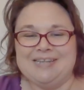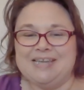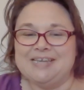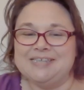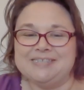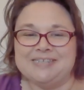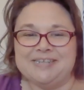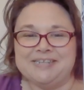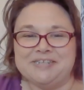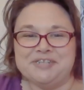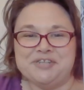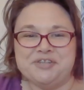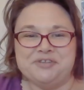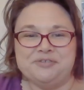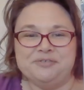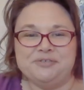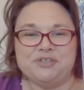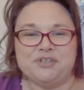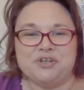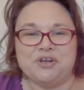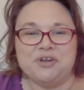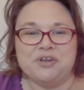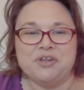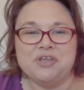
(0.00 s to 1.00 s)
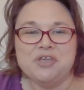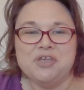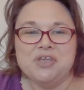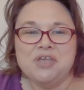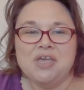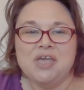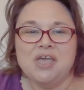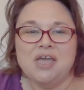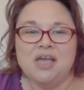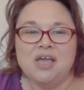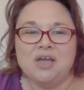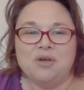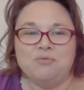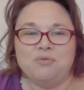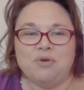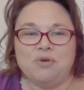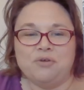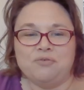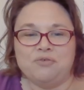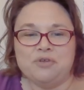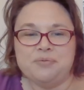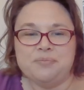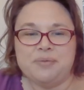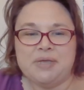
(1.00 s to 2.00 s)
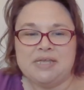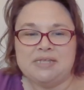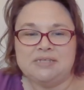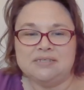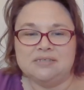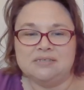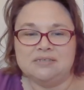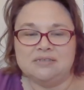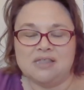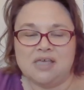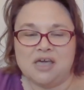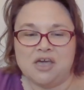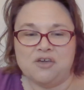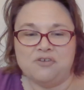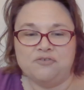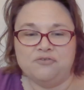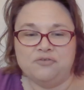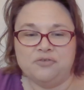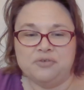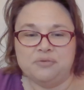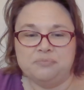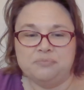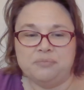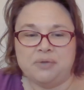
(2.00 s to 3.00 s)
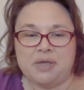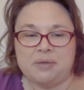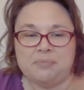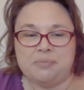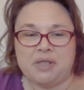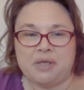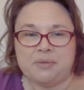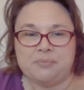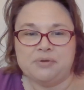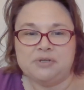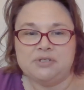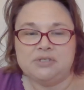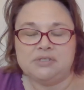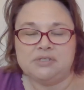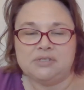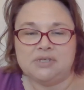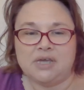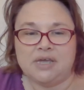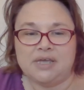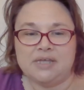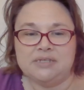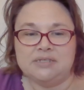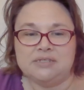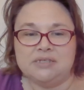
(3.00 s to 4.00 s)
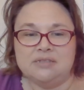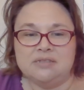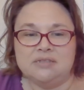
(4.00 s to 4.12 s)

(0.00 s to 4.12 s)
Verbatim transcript: yes, I did a new start. What Remains is Love by Blackbird Designs.